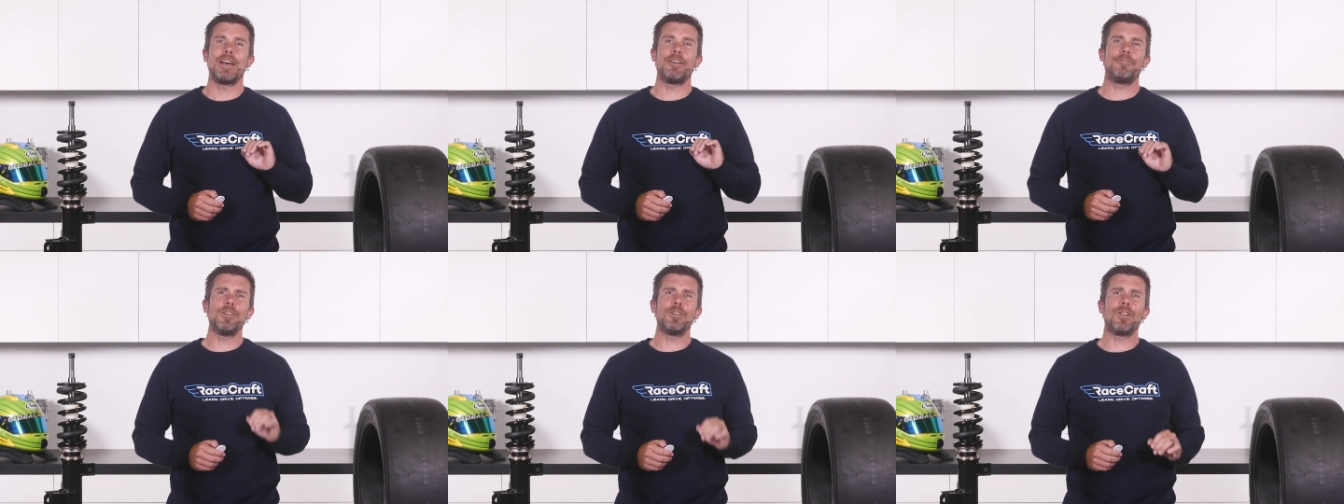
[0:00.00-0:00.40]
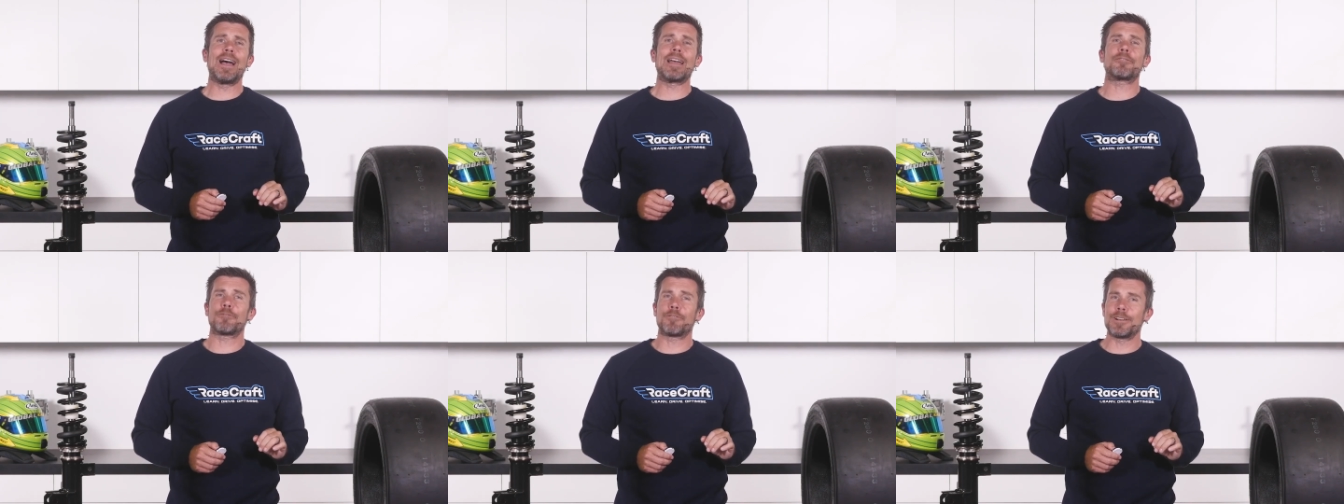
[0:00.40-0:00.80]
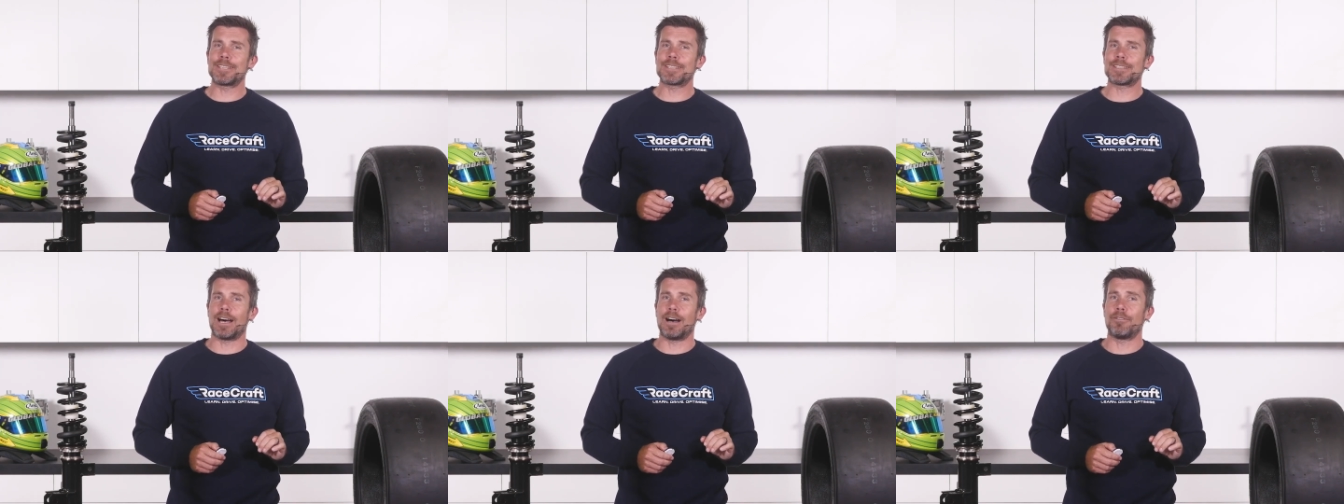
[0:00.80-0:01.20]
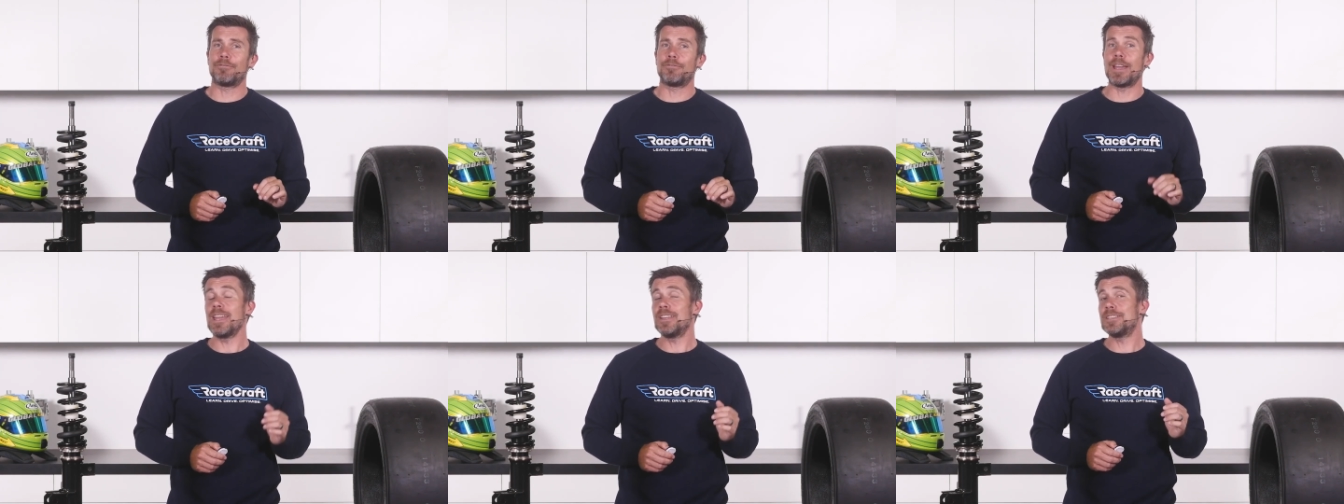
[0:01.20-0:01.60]
If you like free
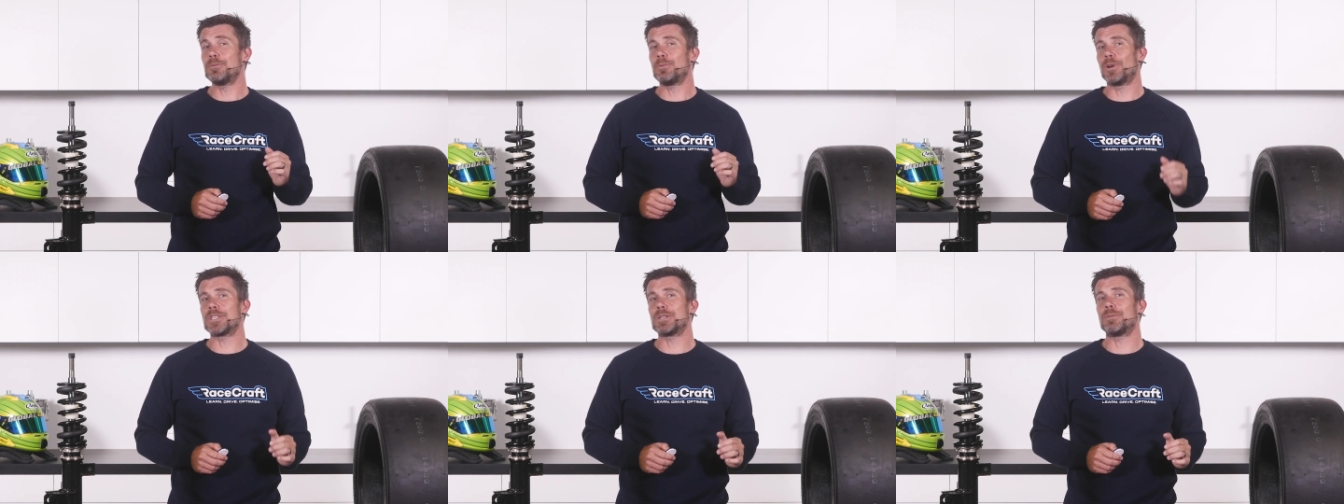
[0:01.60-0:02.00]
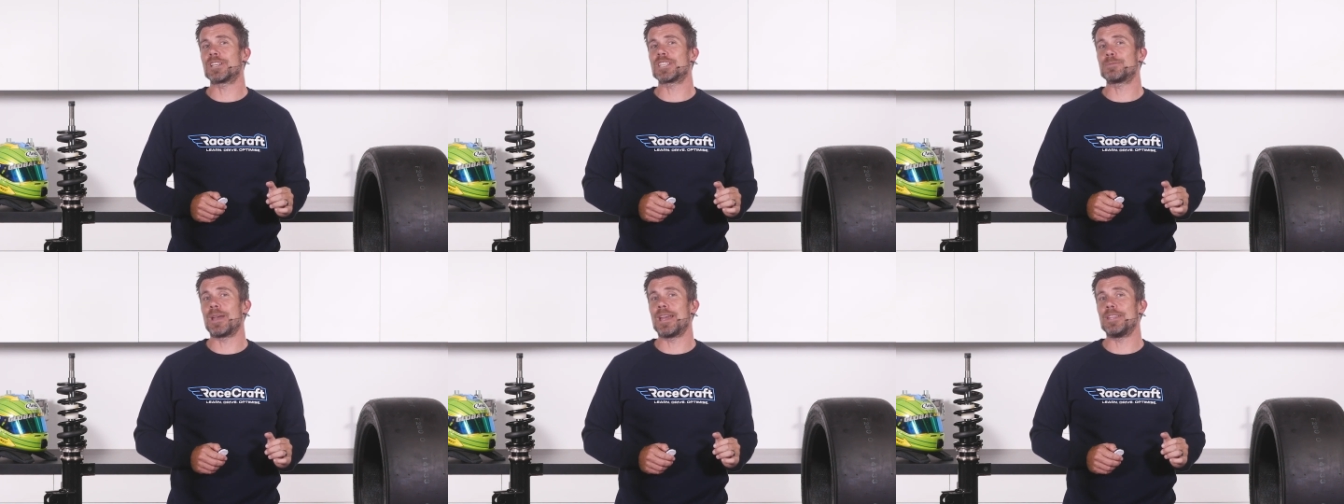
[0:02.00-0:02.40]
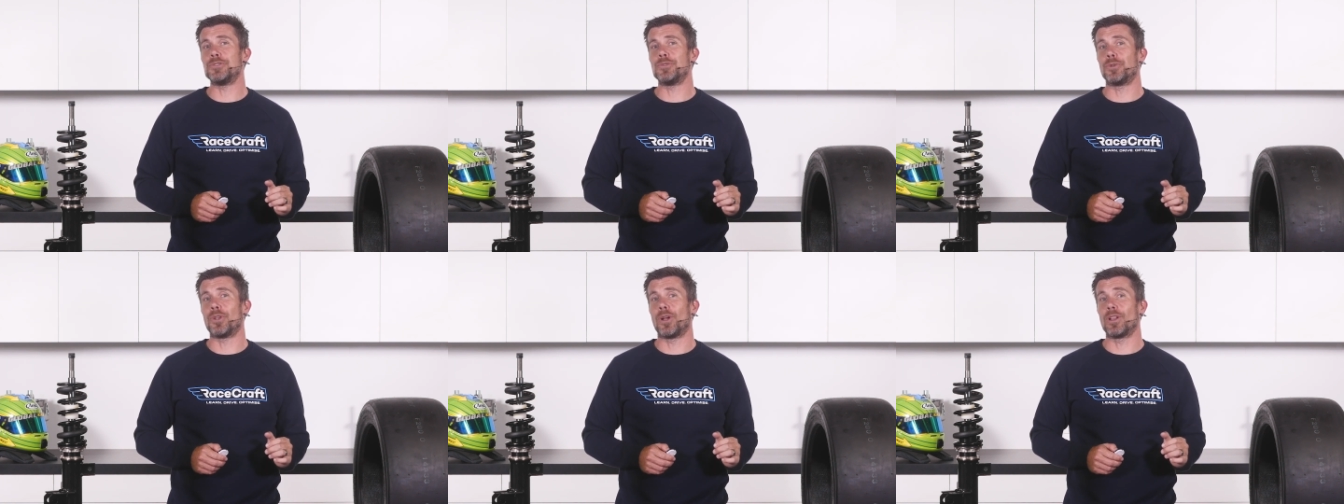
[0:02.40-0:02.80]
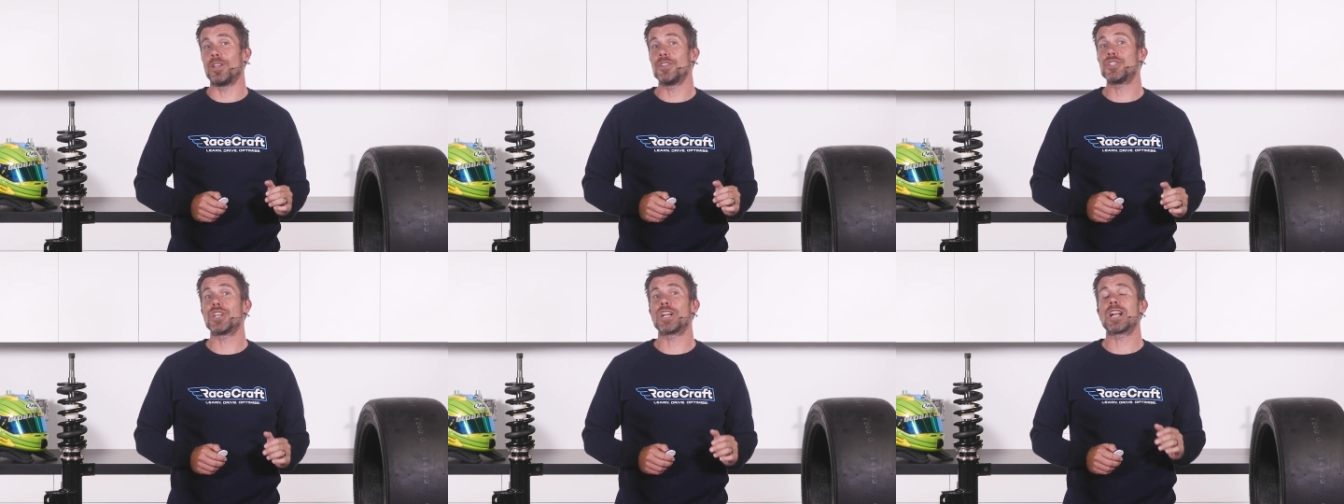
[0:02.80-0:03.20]
stuff and you want to expand your
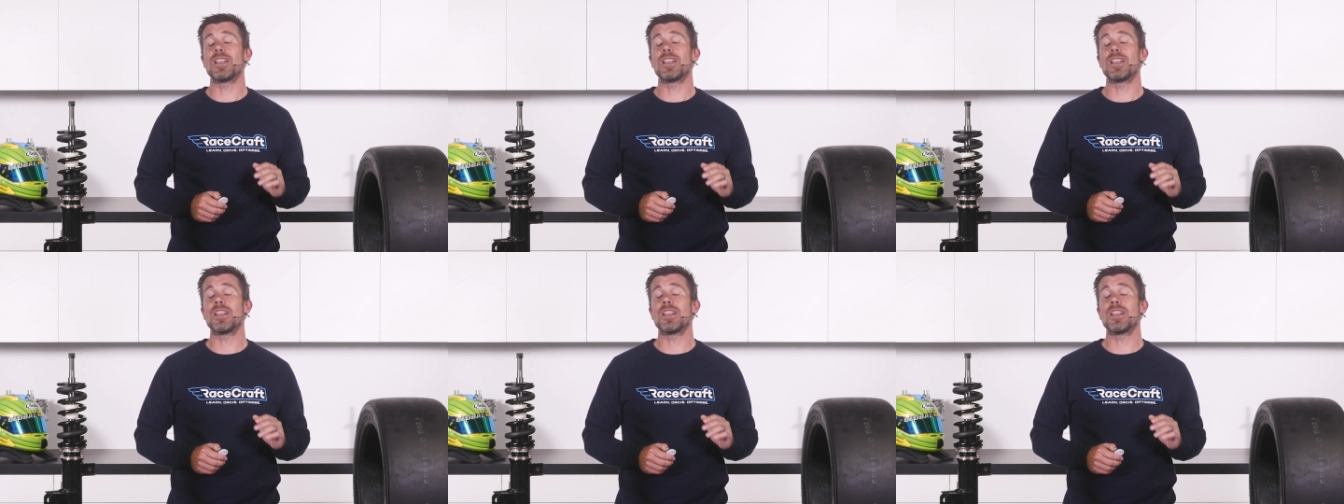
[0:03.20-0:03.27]
knowledge,